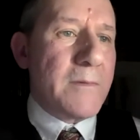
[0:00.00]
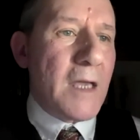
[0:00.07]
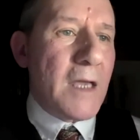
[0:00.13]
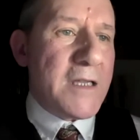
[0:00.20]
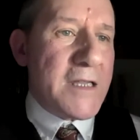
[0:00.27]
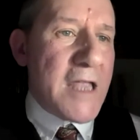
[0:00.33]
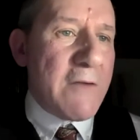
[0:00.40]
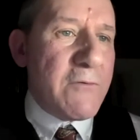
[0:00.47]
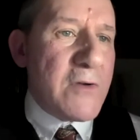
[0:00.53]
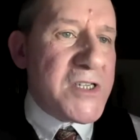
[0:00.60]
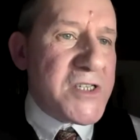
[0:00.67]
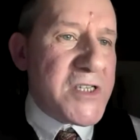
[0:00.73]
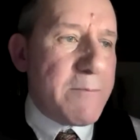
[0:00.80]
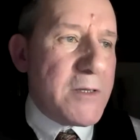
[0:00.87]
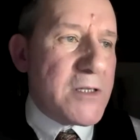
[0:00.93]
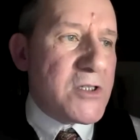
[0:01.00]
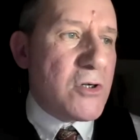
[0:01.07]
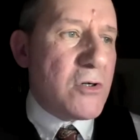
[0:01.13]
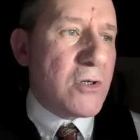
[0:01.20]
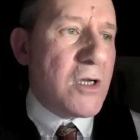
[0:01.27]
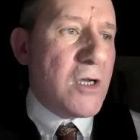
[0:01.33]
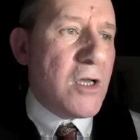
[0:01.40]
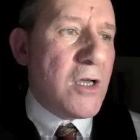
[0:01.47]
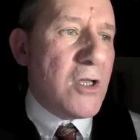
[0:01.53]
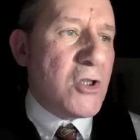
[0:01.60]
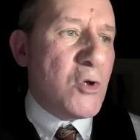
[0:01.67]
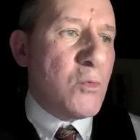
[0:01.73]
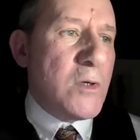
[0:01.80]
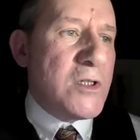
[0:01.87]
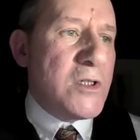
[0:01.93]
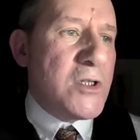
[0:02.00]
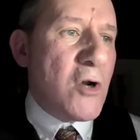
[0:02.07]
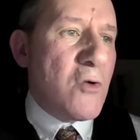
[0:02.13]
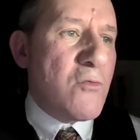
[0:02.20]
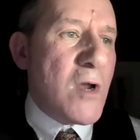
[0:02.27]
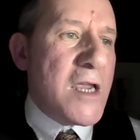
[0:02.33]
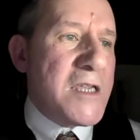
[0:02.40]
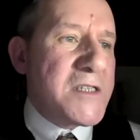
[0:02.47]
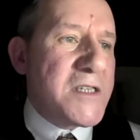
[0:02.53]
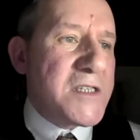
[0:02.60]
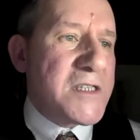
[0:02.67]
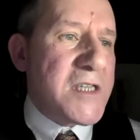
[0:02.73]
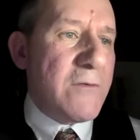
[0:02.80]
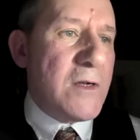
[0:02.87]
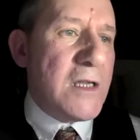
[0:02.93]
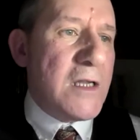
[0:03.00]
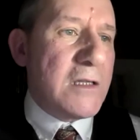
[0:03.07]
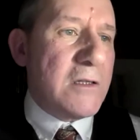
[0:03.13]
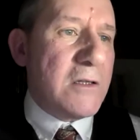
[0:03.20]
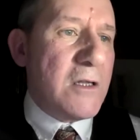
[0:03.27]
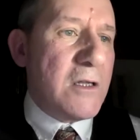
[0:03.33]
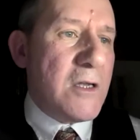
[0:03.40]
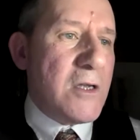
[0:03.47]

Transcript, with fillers: and at every step it took, the window raised itself a little